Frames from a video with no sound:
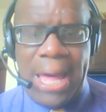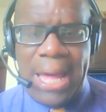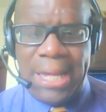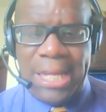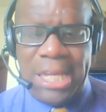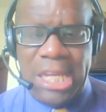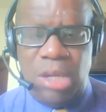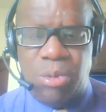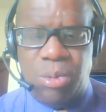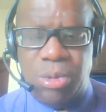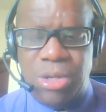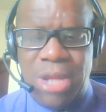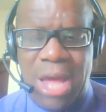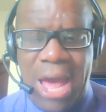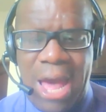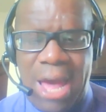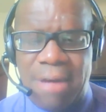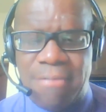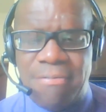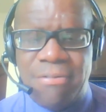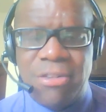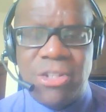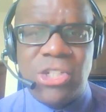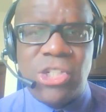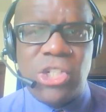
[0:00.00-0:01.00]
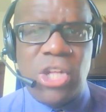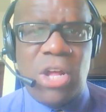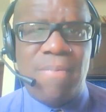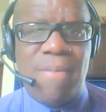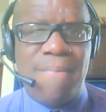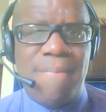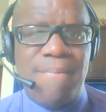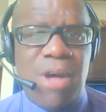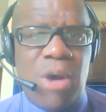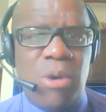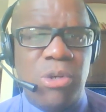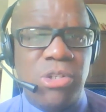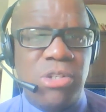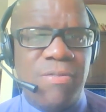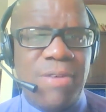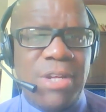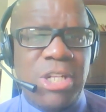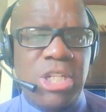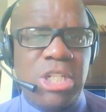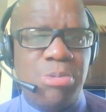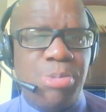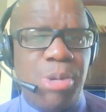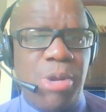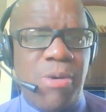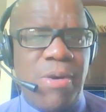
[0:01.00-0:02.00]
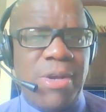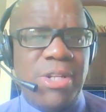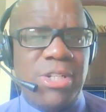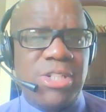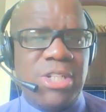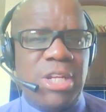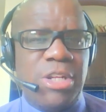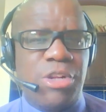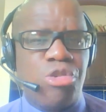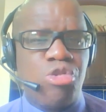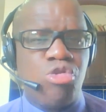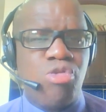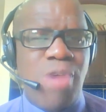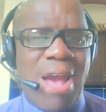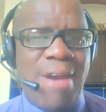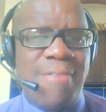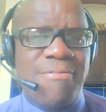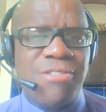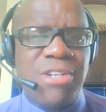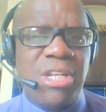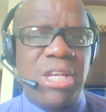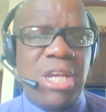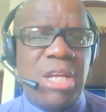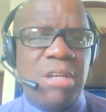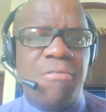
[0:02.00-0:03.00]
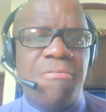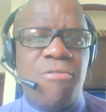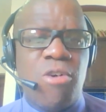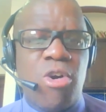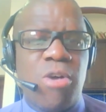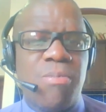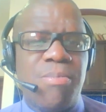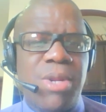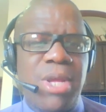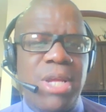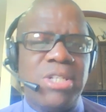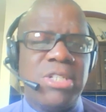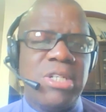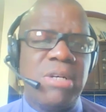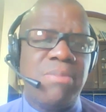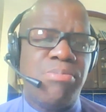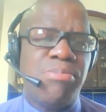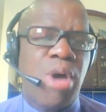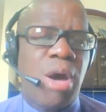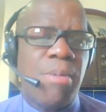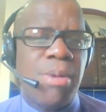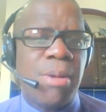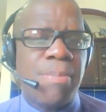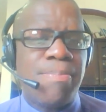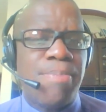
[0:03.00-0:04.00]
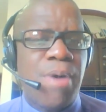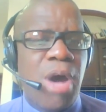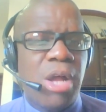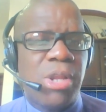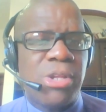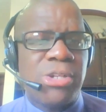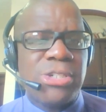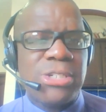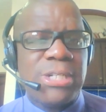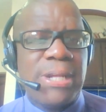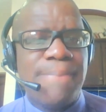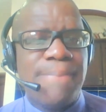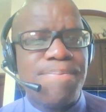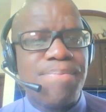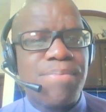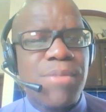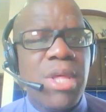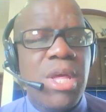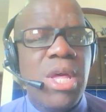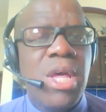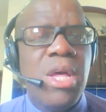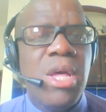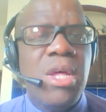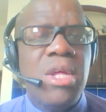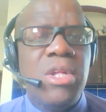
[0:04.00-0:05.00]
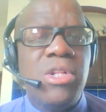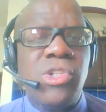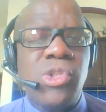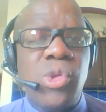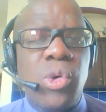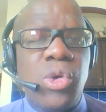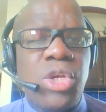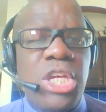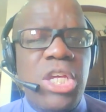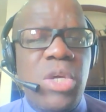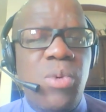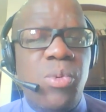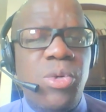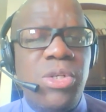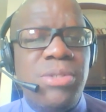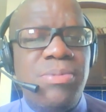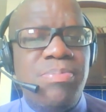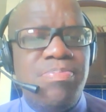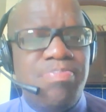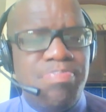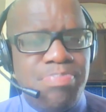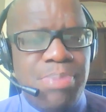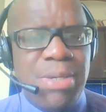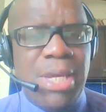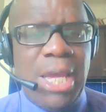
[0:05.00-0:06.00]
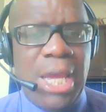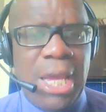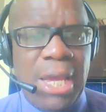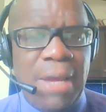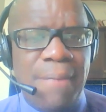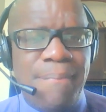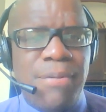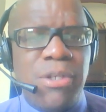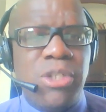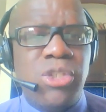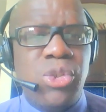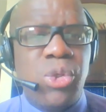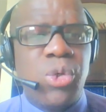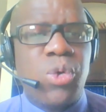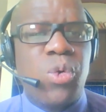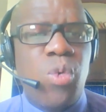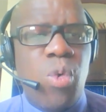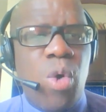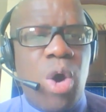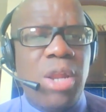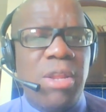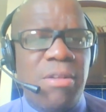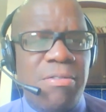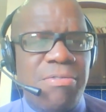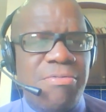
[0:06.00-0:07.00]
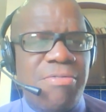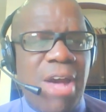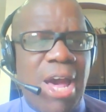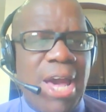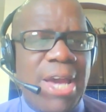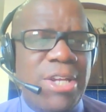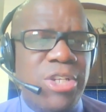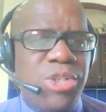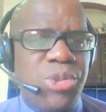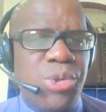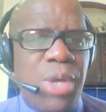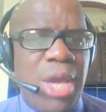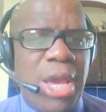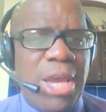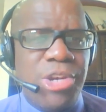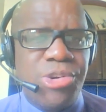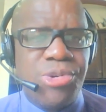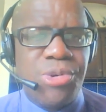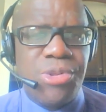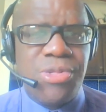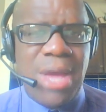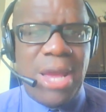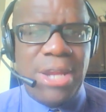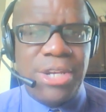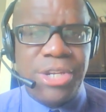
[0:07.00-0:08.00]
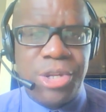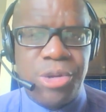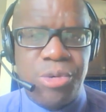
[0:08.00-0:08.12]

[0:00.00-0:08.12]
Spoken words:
He would have some amount of experience in crafting and formulating public policy, so he would be able to qualify to enter that